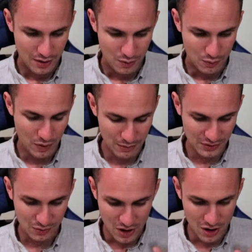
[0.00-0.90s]
what
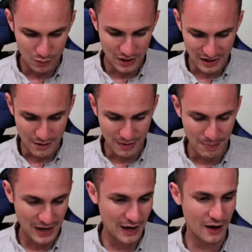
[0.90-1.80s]
was wrong, what got
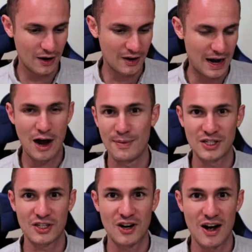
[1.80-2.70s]
repaired, how
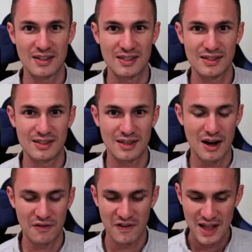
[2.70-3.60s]
much it costs and
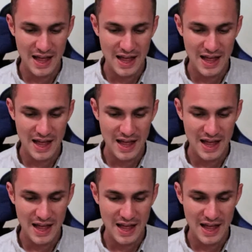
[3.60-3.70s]
stuff,